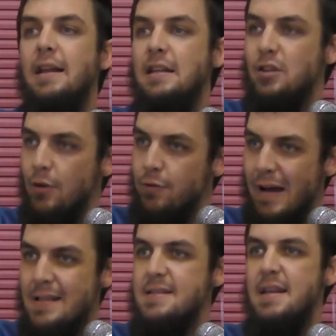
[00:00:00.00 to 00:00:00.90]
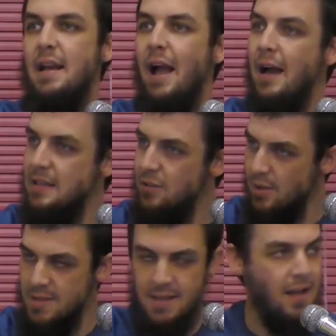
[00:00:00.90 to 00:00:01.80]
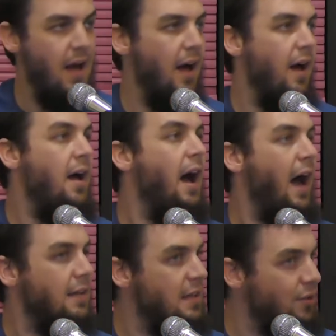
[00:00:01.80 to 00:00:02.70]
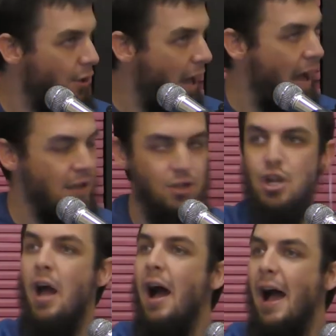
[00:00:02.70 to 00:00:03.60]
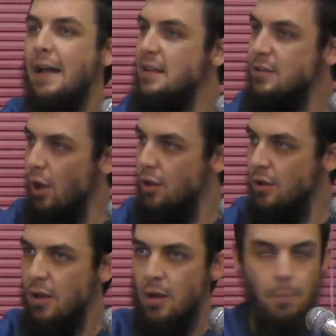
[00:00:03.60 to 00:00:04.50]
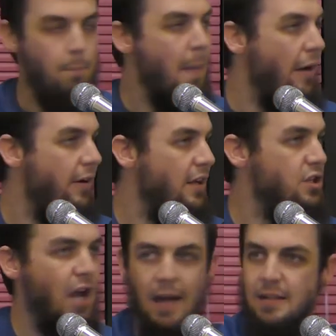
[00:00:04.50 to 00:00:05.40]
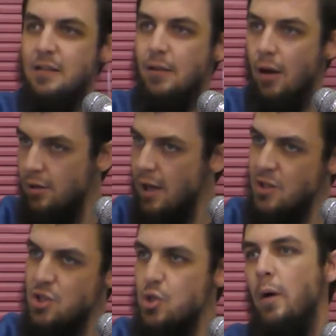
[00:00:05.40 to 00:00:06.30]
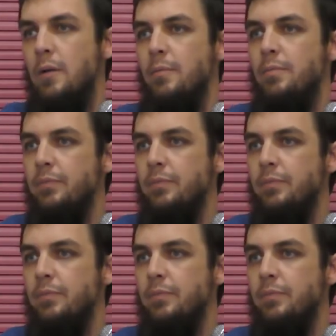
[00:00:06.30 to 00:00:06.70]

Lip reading: hadith on fasting, hadith on zakah, hadith on hajj, hadith on marriage, hadith on, and so on.